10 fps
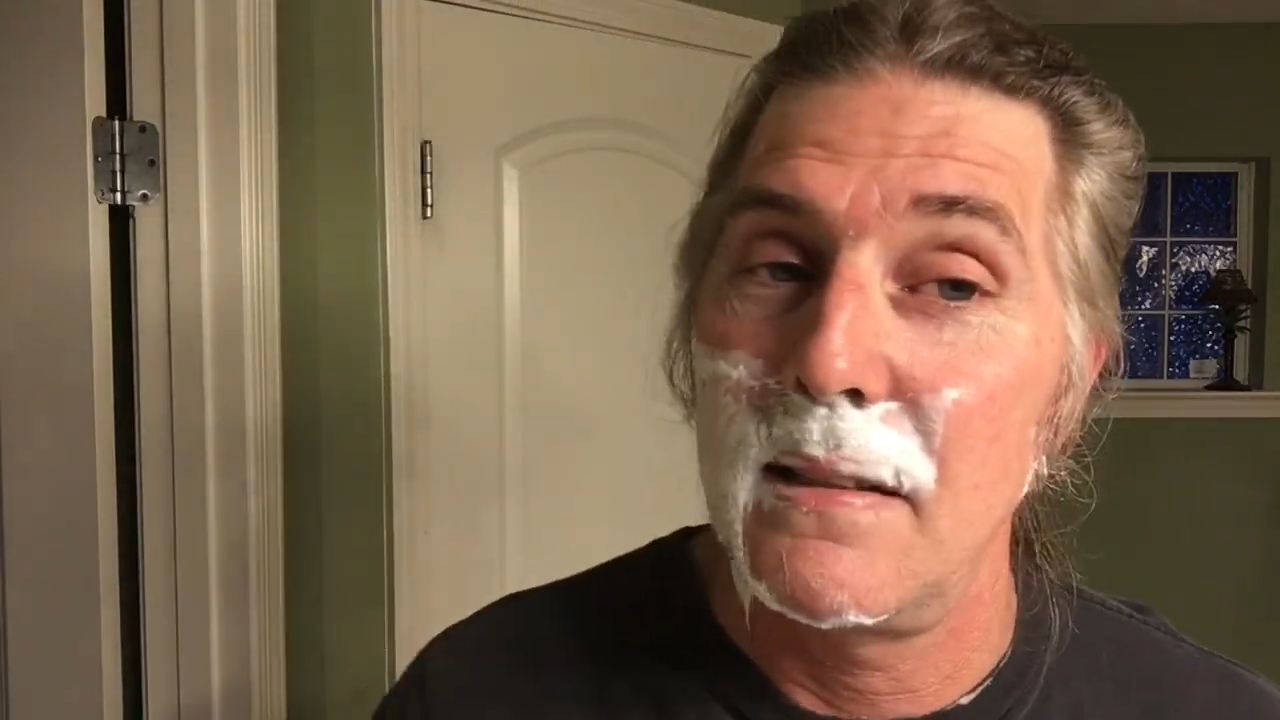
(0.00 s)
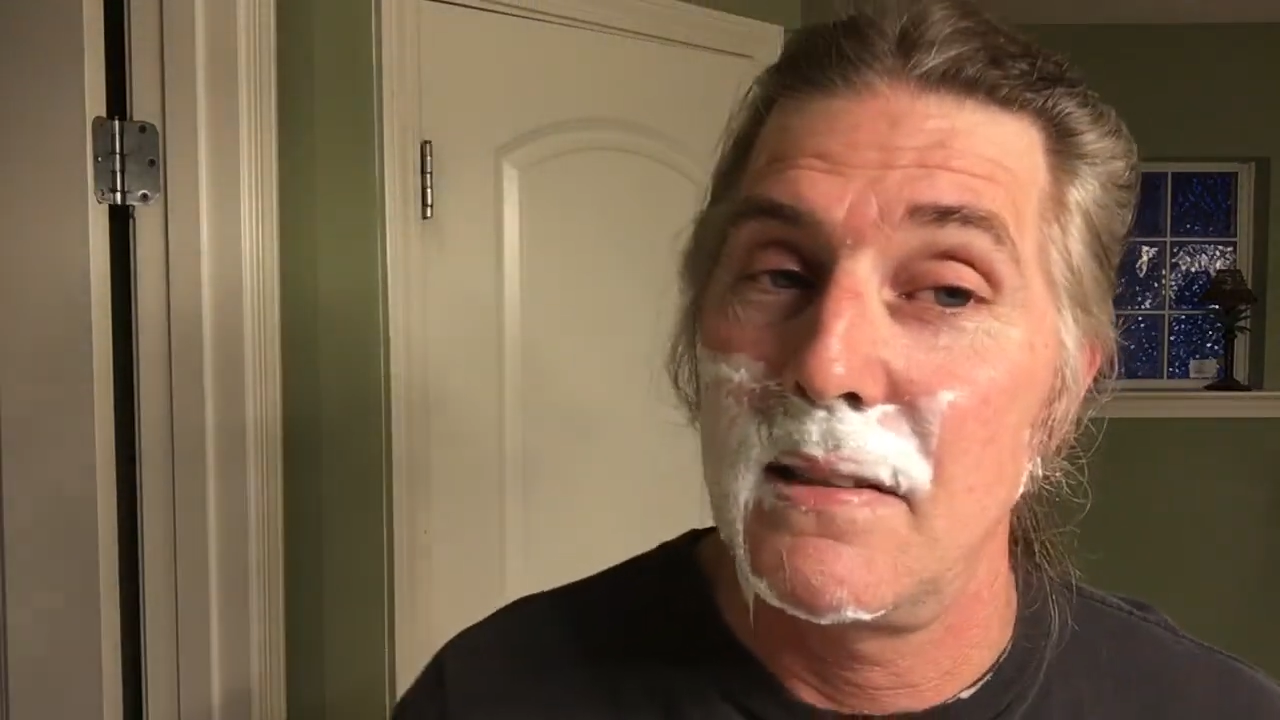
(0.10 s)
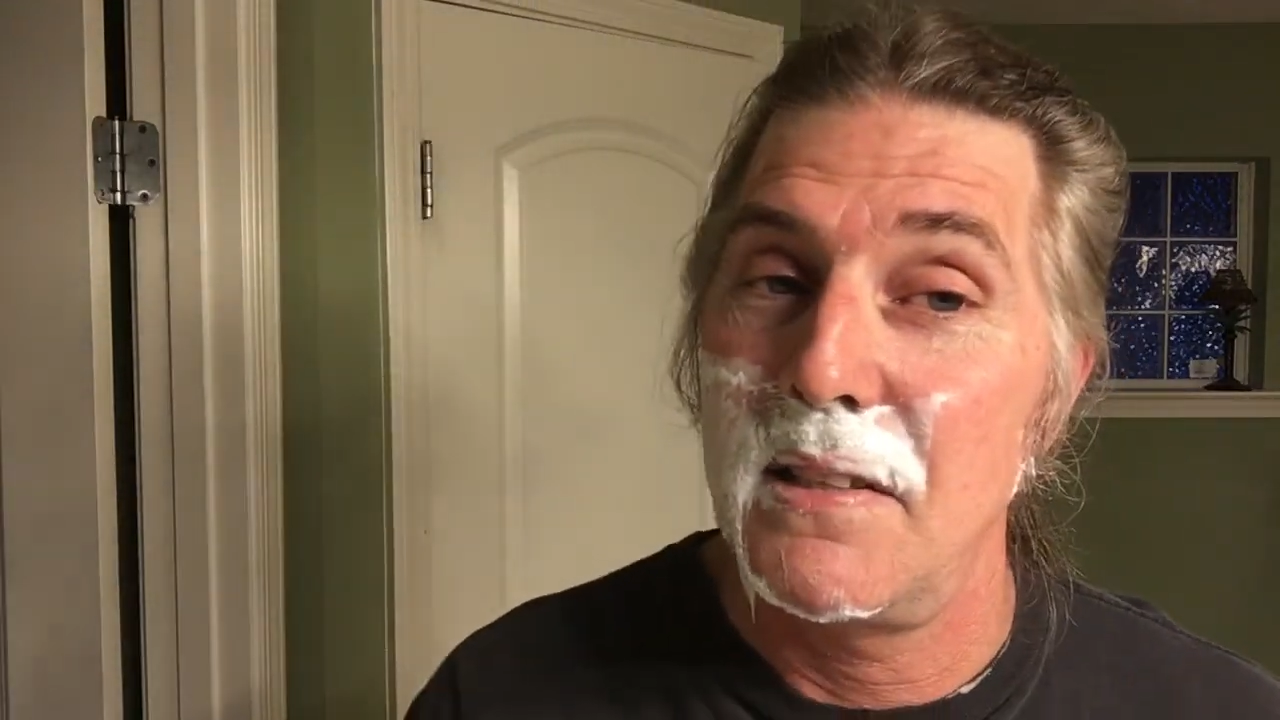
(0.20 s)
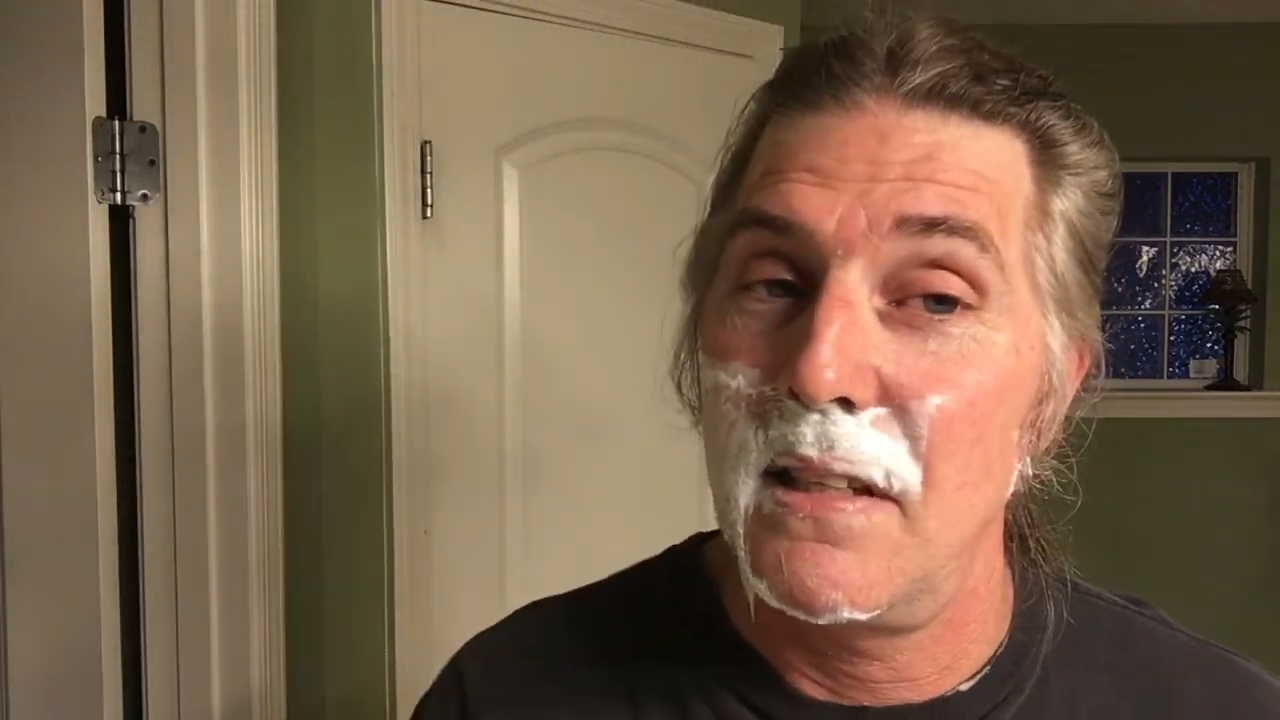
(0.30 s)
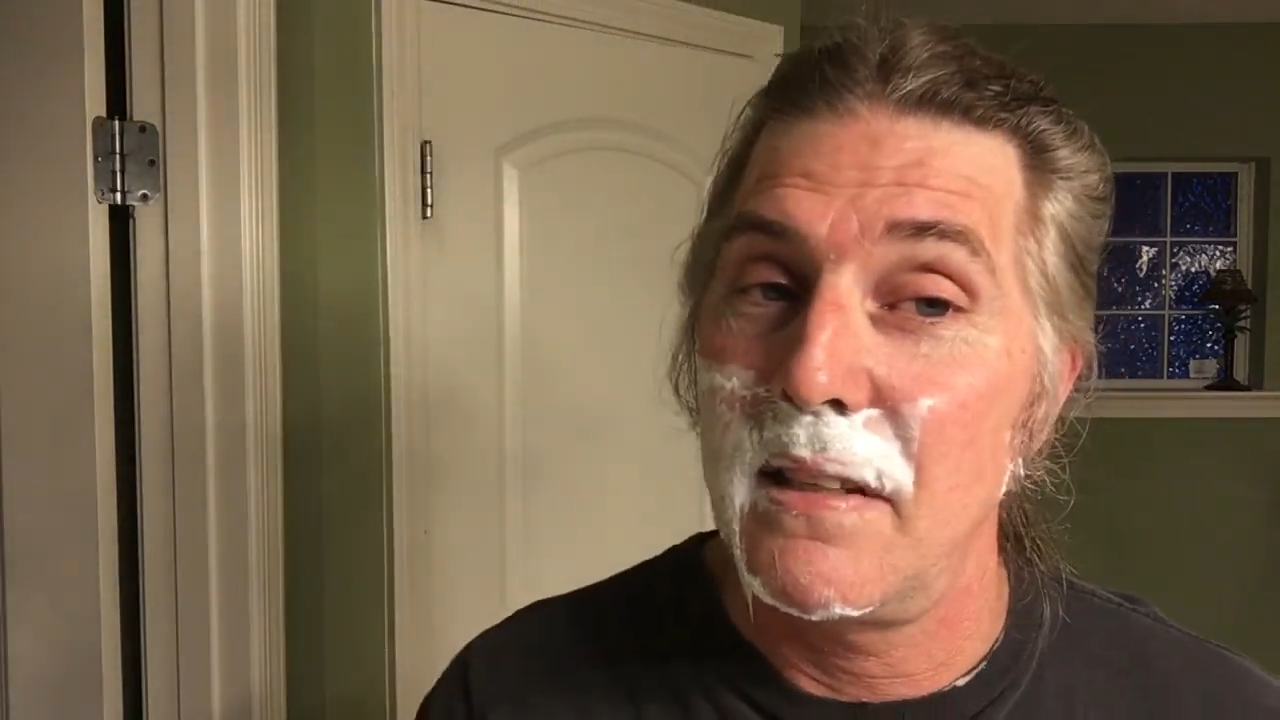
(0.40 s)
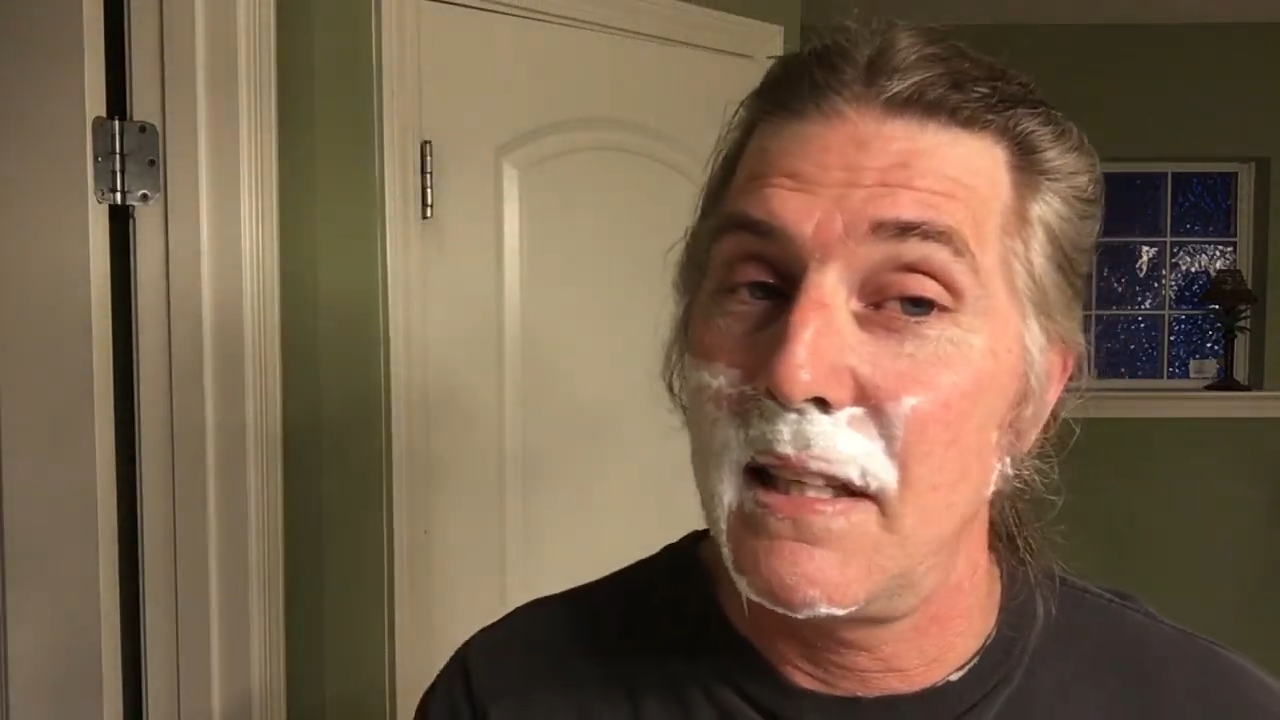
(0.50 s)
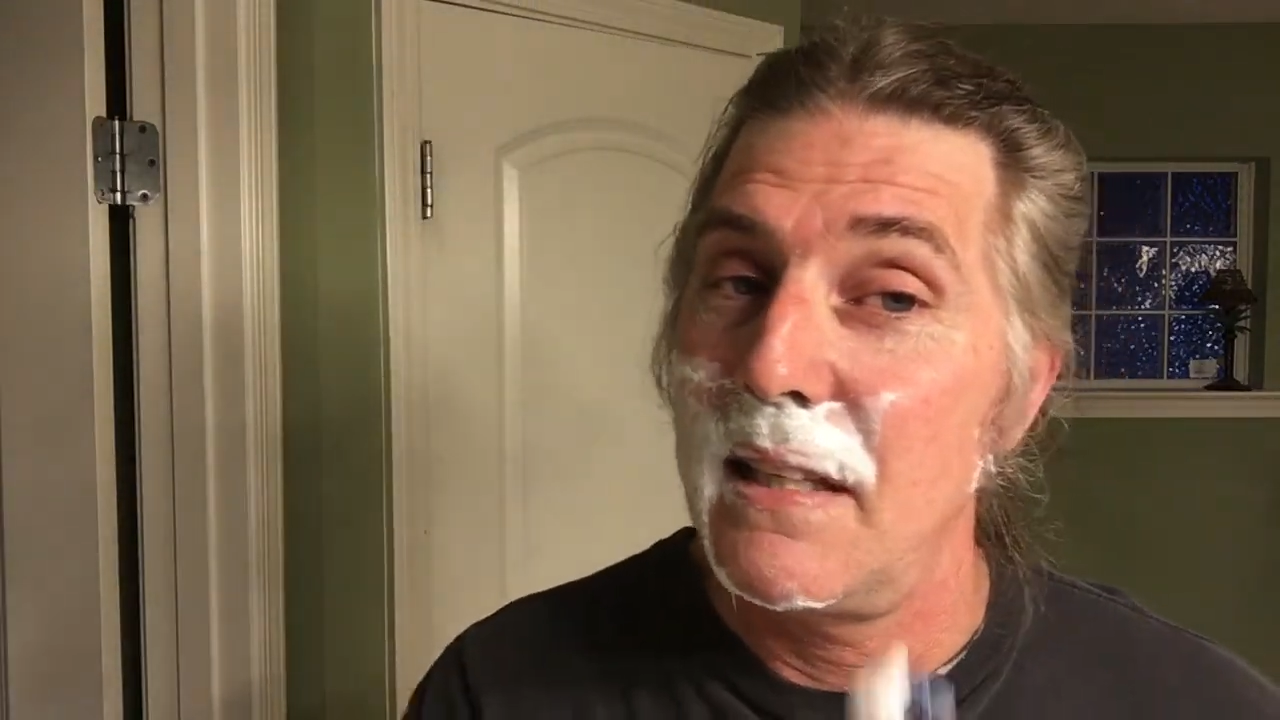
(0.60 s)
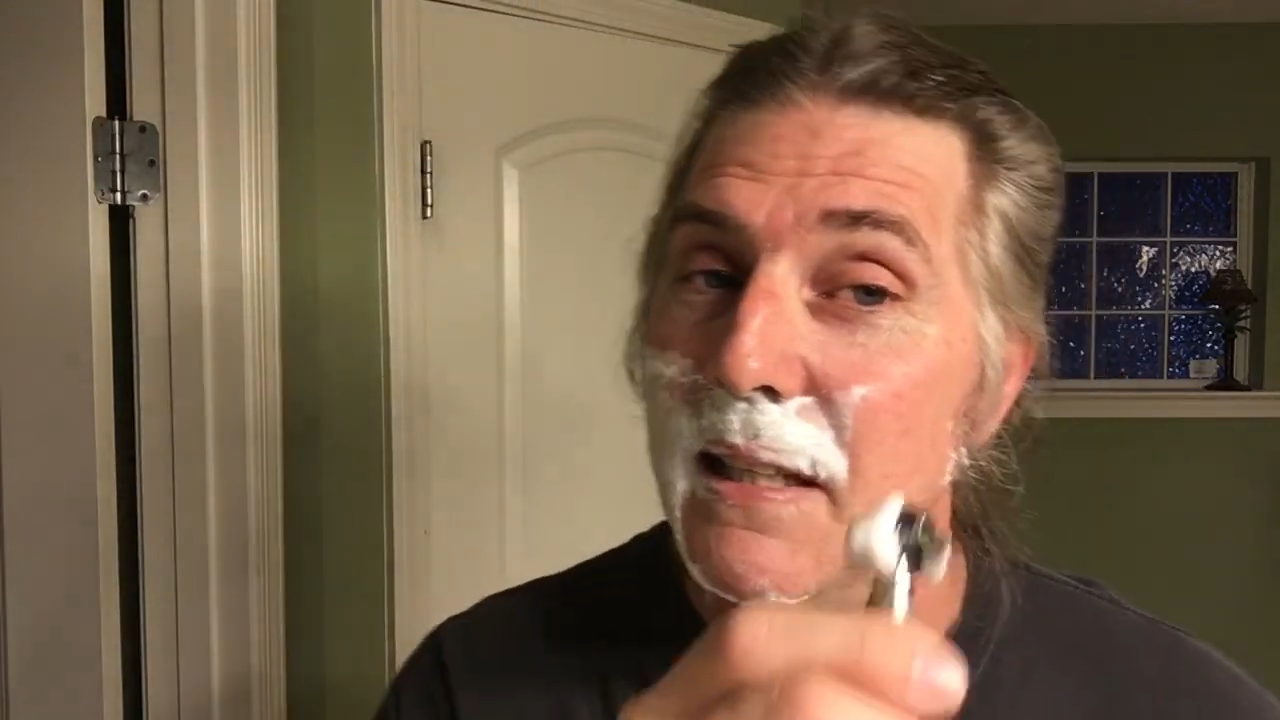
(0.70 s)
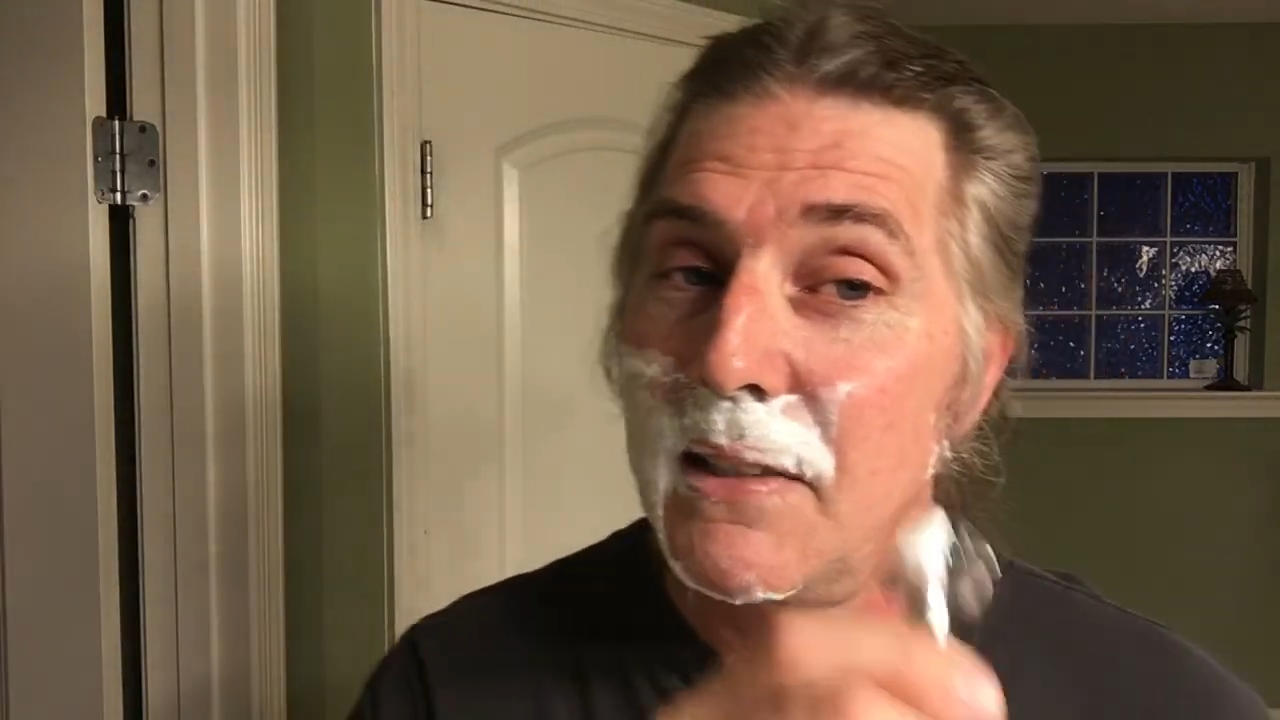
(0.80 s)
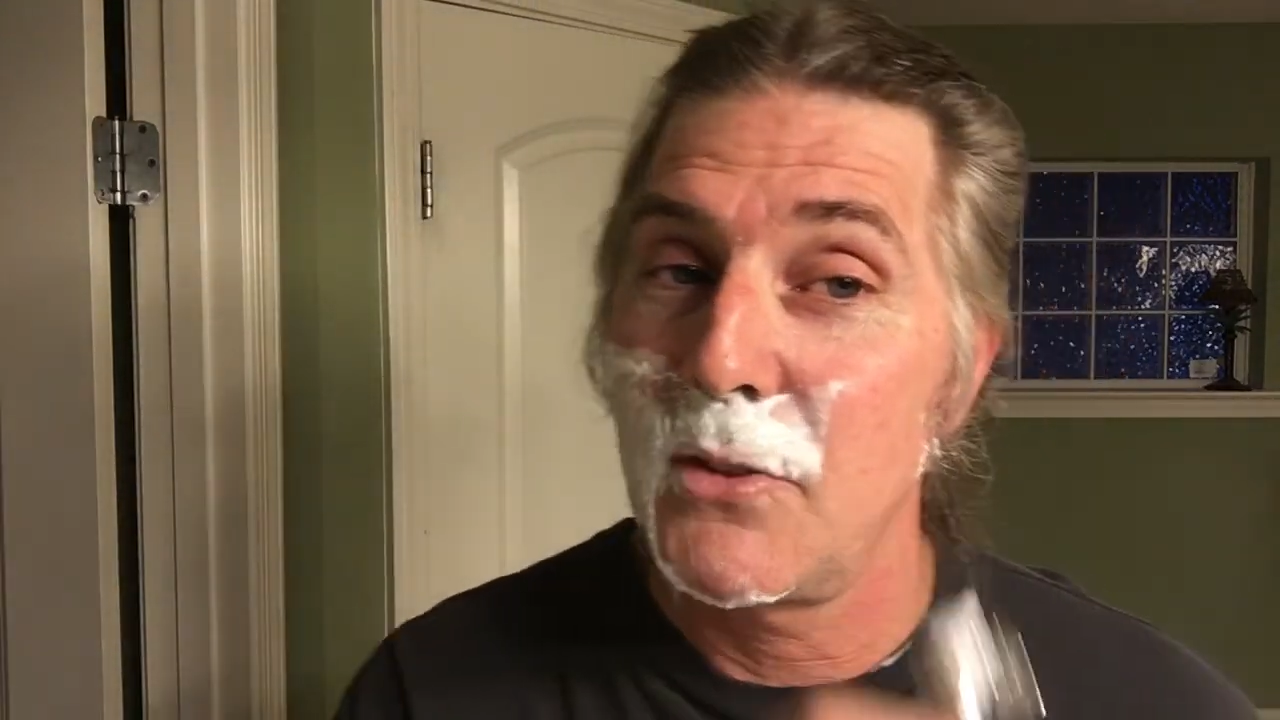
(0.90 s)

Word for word: Silky, it ain't